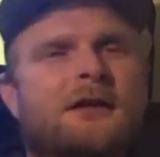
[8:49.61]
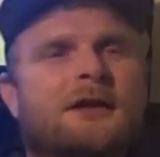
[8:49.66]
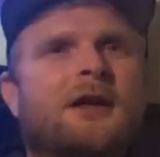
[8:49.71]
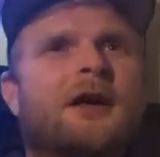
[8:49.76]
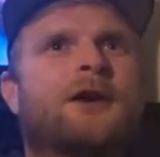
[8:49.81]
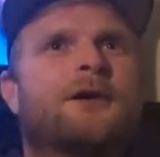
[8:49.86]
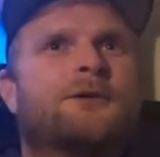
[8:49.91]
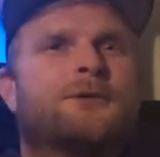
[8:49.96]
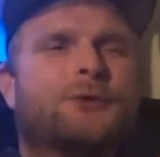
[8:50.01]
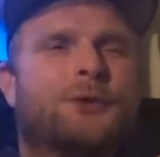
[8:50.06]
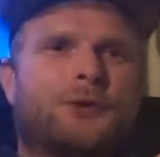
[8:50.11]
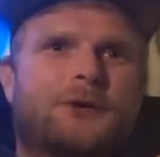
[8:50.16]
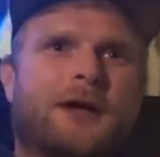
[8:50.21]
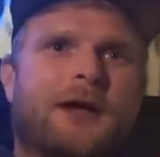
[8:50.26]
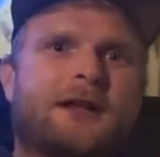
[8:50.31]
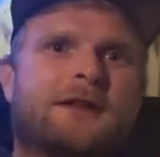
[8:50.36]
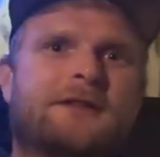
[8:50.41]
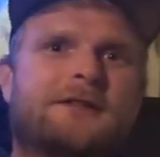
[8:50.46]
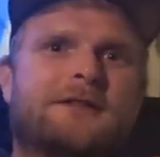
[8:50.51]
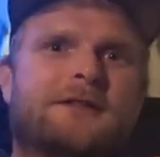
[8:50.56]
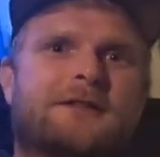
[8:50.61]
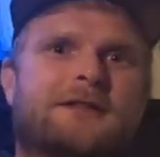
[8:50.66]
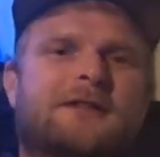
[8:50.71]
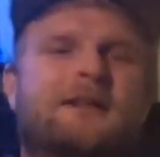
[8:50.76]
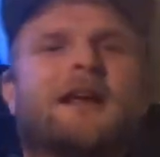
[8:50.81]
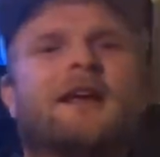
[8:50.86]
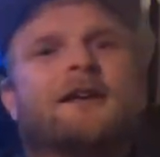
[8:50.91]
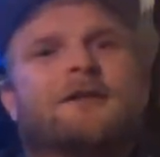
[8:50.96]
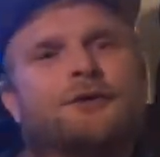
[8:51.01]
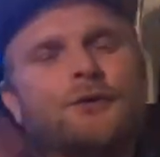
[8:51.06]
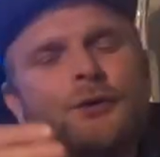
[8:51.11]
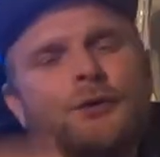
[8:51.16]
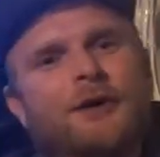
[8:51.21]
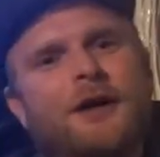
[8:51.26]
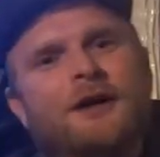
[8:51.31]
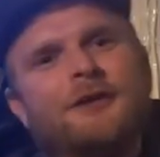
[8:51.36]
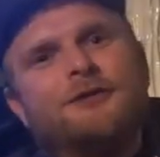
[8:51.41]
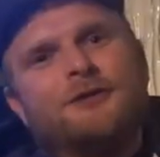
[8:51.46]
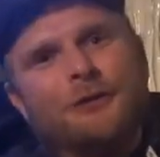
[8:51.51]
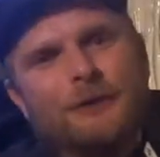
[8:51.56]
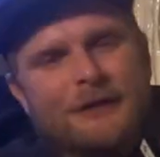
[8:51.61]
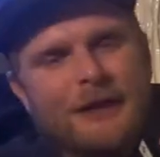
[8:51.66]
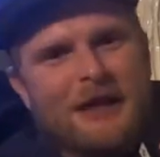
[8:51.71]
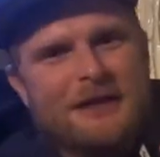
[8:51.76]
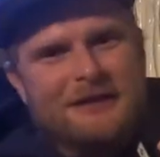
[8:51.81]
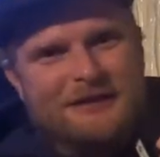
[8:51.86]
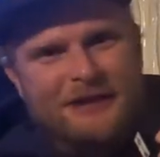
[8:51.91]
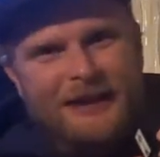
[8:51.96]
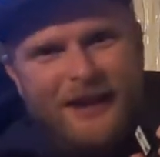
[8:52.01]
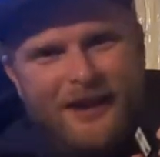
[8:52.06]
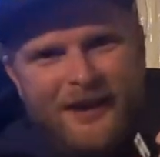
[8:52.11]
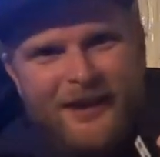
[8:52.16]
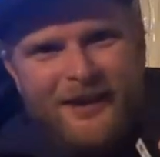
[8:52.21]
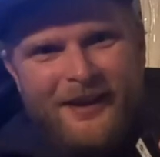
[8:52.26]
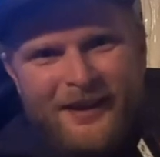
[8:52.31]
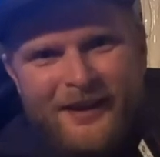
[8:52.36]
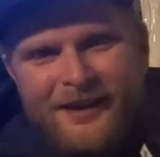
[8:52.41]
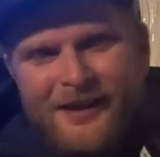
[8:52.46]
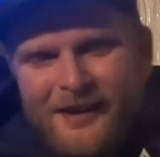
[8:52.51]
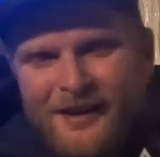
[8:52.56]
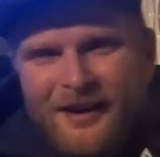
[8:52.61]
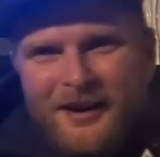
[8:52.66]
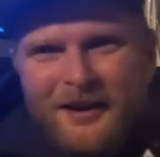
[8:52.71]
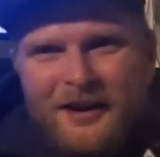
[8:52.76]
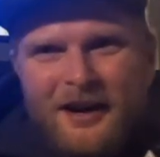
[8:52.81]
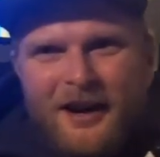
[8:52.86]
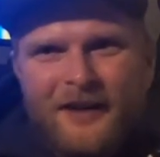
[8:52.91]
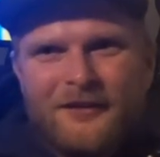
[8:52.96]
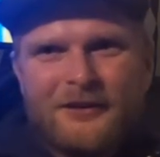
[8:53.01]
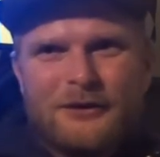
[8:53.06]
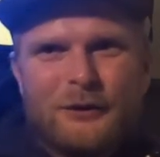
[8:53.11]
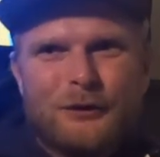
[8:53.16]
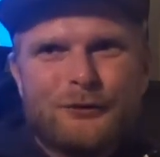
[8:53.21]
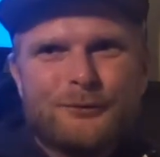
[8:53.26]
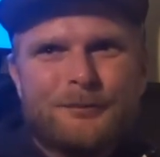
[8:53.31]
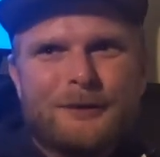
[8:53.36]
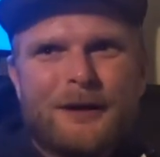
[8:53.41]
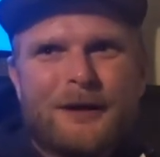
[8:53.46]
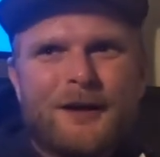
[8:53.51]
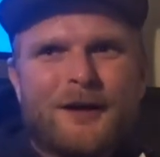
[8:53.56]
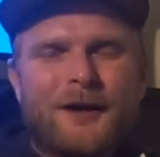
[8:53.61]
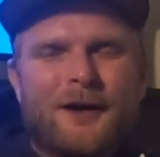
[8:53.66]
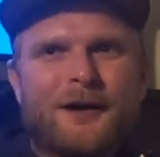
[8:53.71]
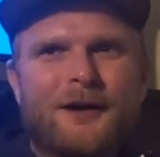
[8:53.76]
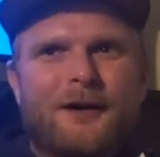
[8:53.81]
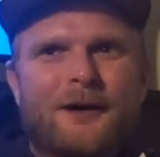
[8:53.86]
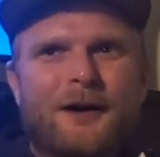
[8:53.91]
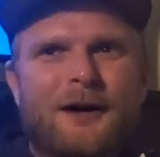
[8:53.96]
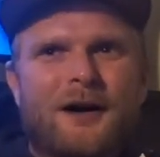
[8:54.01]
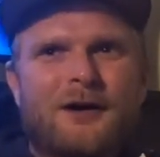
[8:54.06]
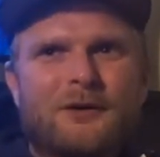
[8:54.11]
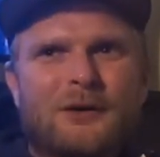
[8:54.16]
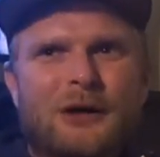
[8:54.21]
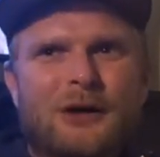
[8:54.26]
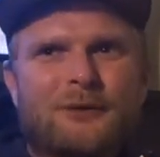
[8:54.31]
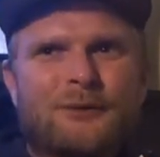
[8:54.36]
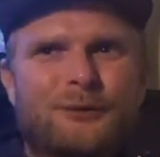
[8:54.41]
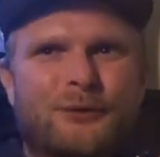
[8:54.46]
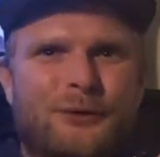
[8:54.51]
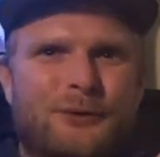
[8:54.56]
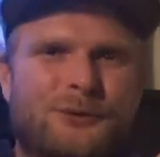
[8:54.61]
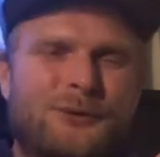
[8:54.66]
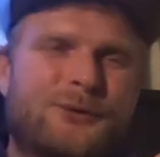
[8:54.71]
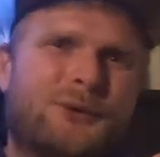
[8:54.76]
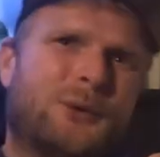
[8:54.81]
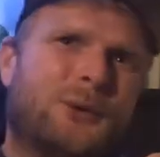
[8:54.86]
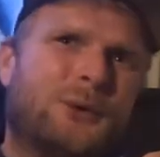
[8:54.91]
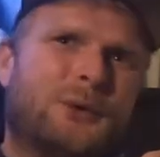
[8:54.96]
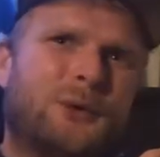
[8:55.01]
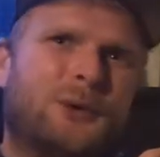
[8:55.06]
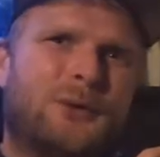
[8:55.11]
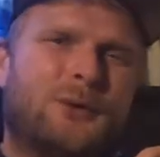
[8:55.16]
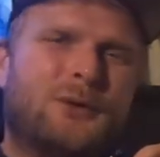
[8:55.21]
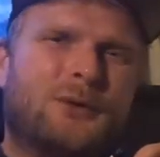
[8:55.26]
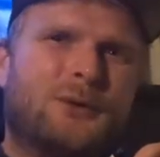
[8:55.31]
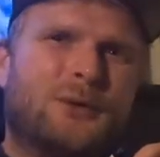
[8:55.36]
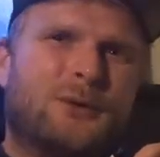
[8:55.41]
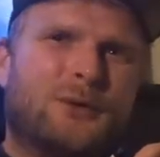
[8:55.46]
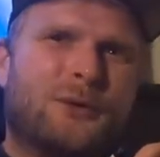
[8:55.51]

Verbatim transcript: No, two days, no, two nights, three days. and it cost me around two,